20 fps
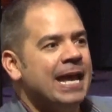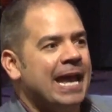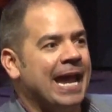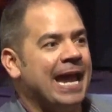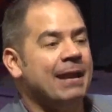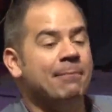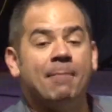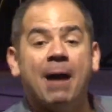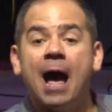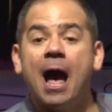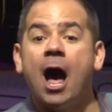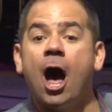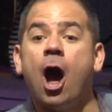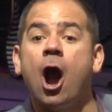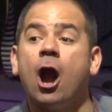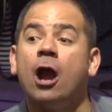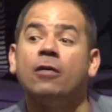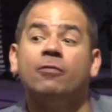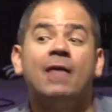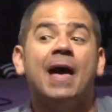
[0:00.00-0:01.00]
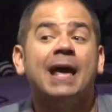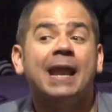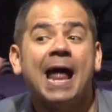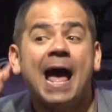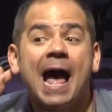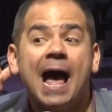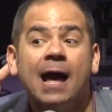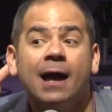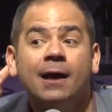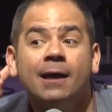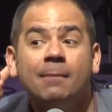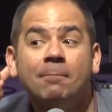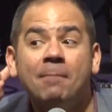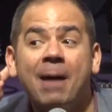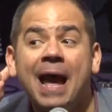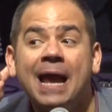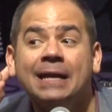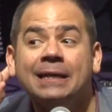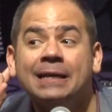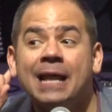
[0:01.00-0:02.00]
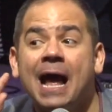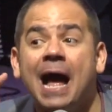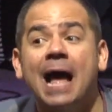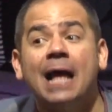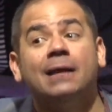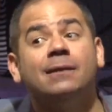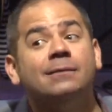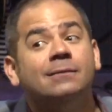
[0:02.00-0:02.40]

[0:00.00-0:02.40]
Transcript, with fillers: in my heart that I might not